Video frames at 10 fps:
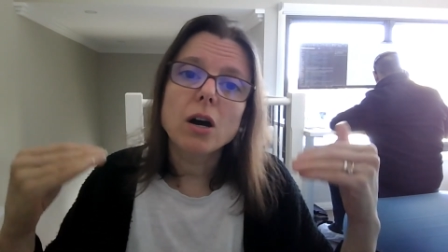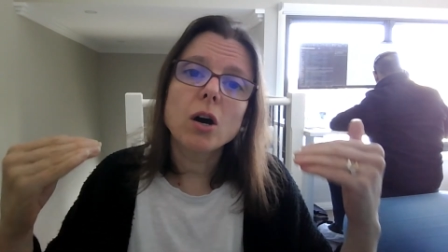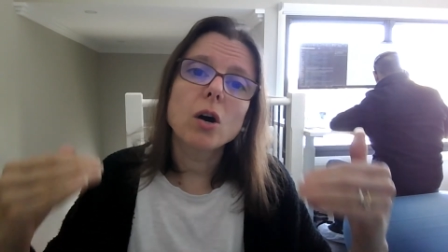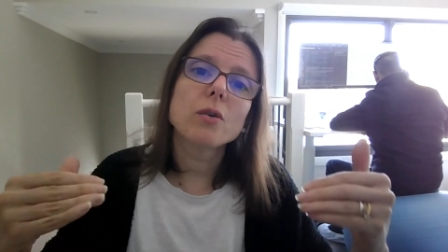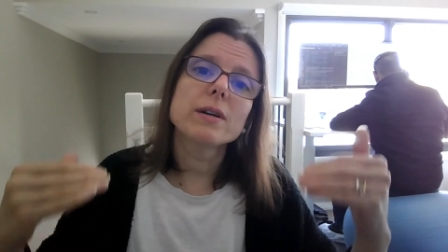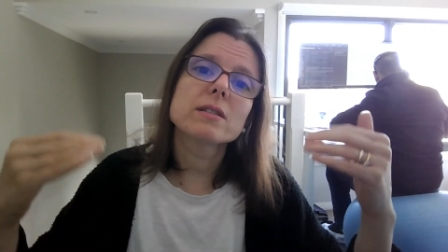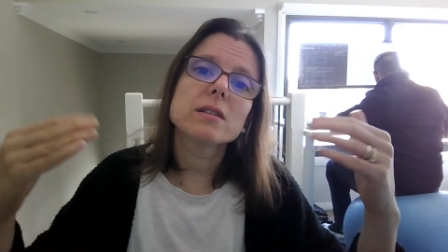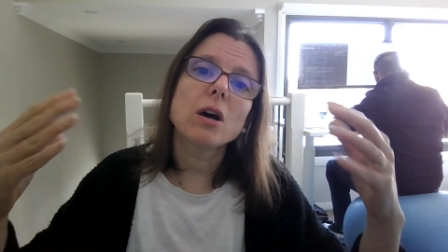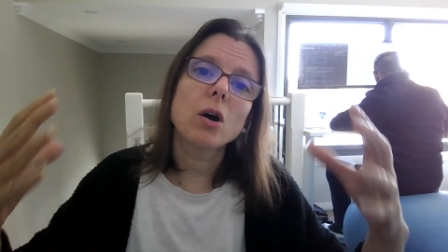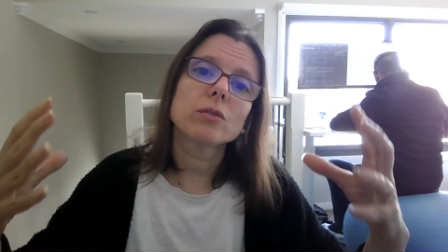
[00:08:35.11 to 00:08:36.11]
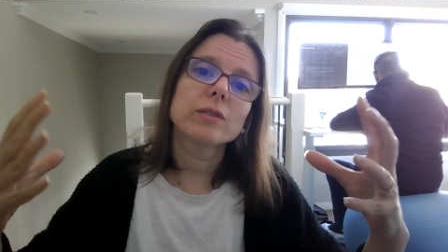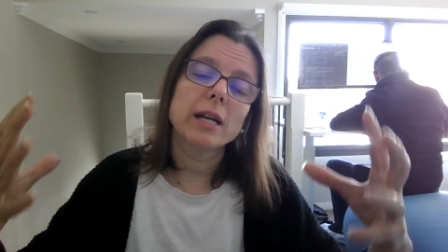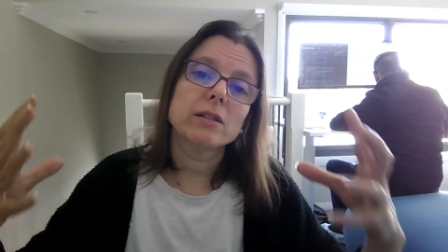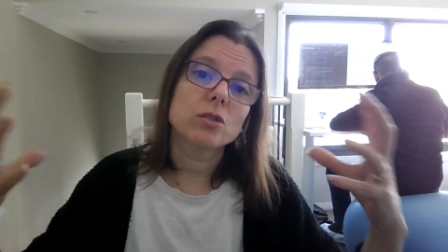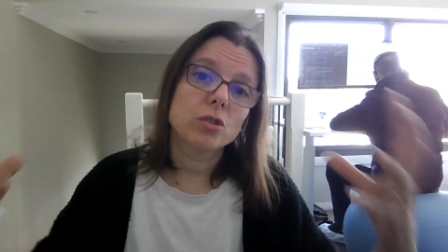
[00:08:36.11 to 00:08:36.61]
Always on
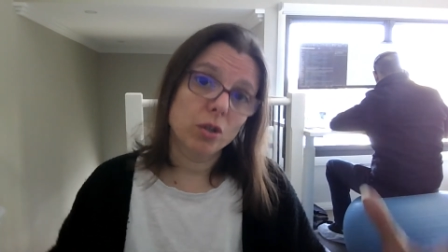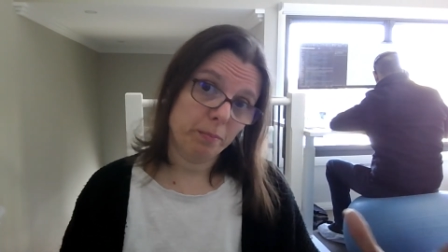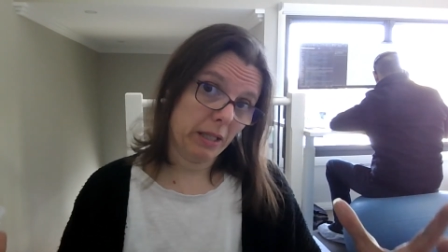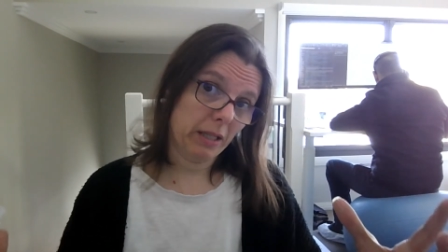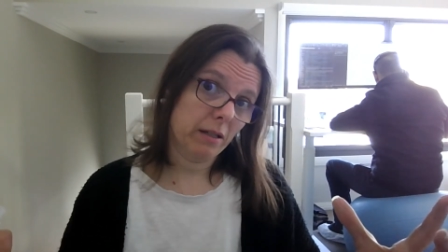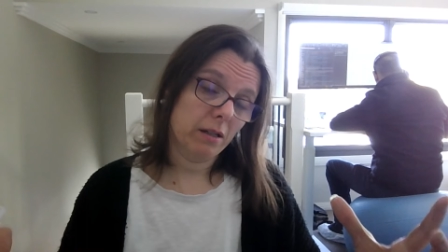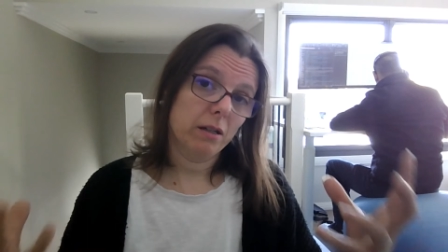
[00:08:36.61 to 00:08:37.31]
that topic,